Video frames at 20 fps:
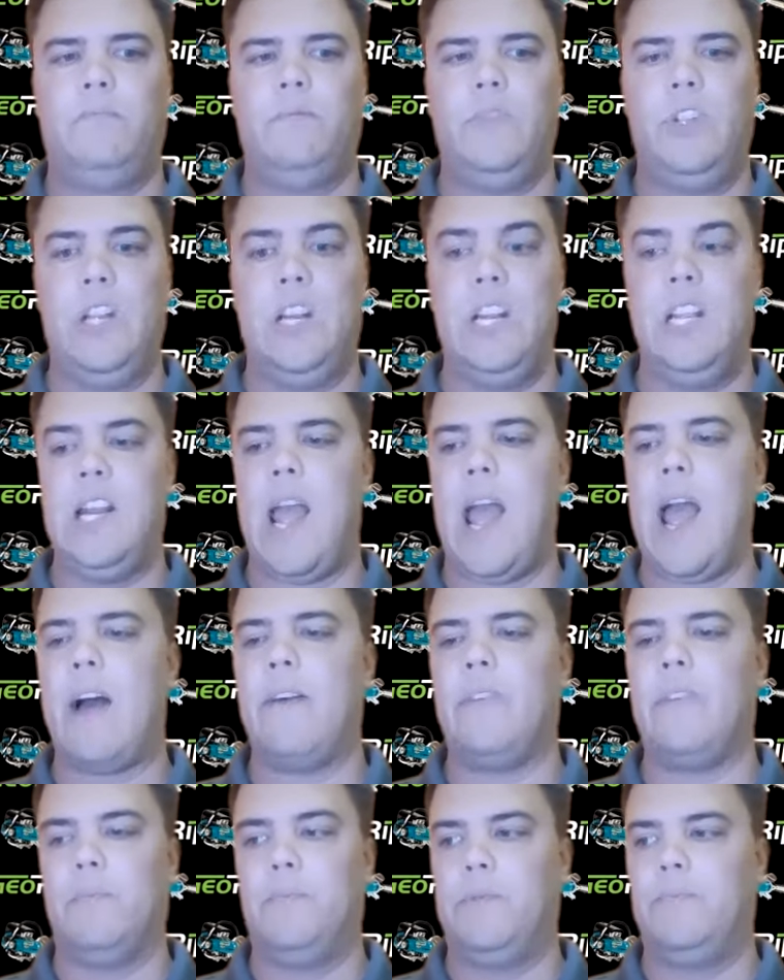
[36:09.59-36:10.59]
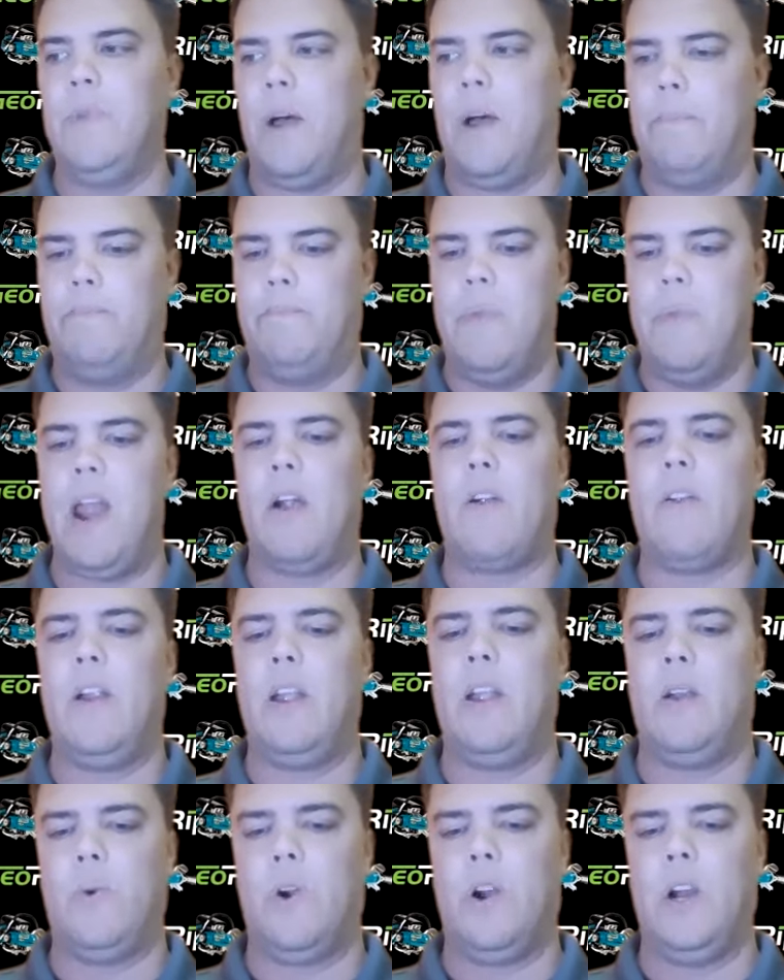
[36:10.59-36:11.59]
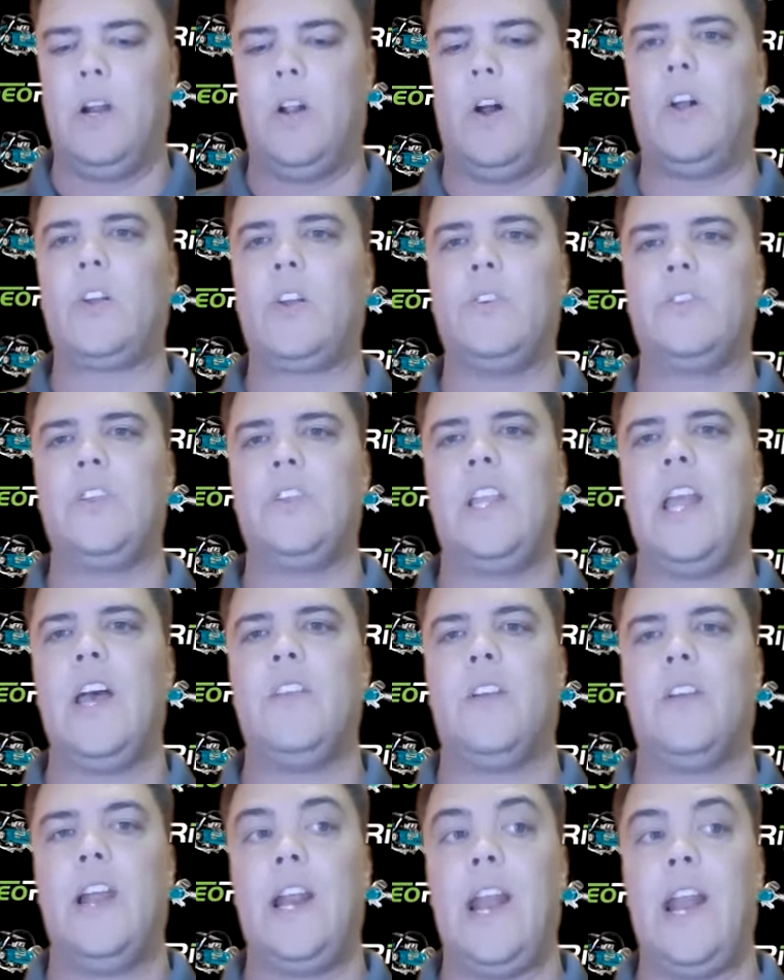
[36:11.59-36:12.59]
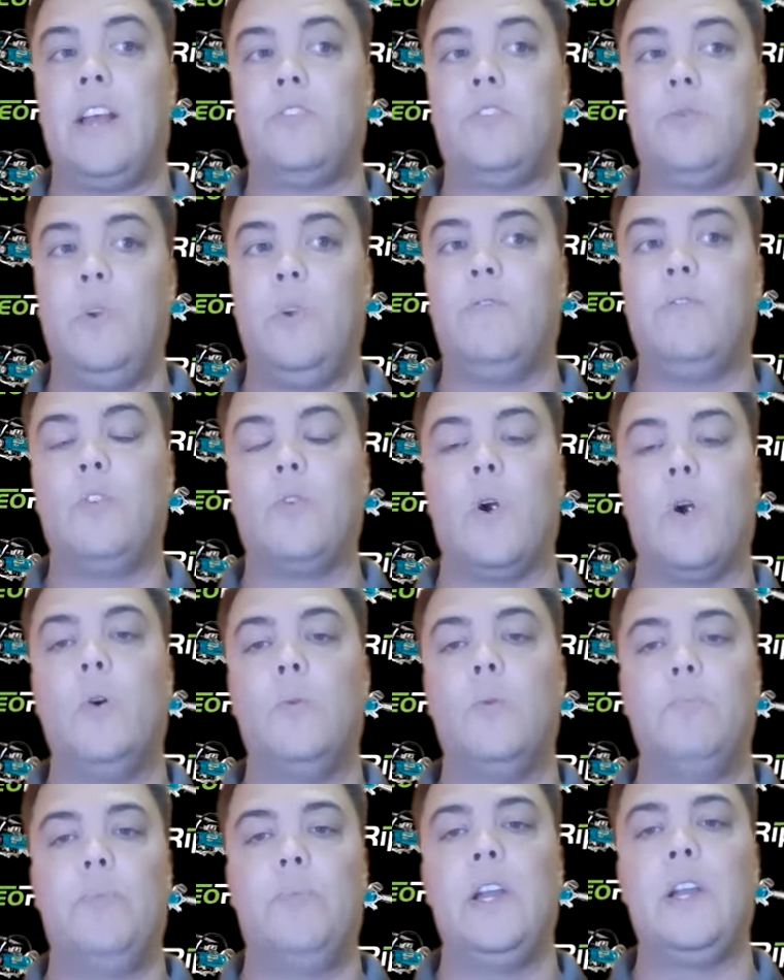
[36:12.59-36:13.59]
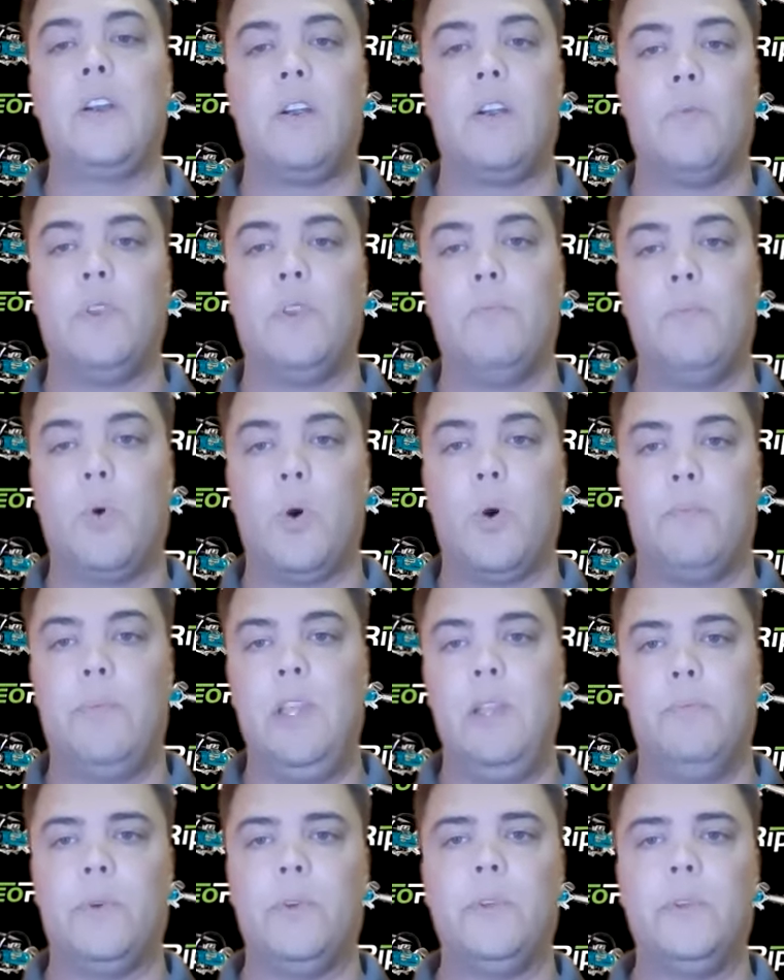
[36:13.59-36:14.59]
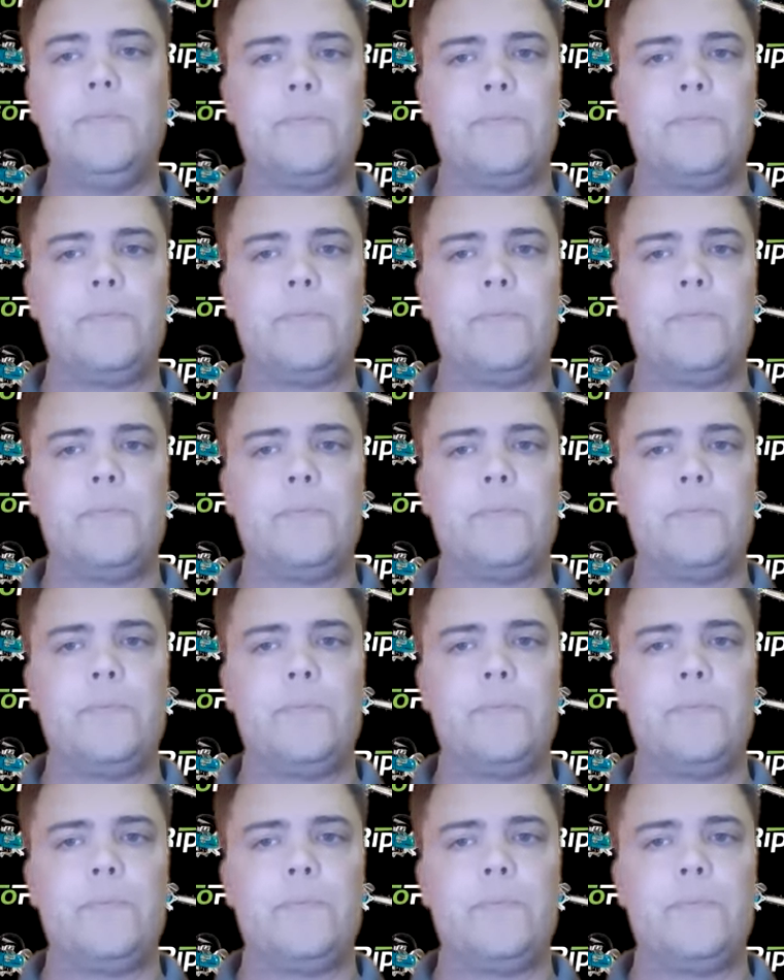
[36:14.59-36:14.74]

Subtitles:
you need to have a area where it all goes together. And as we've grown bigger with more people,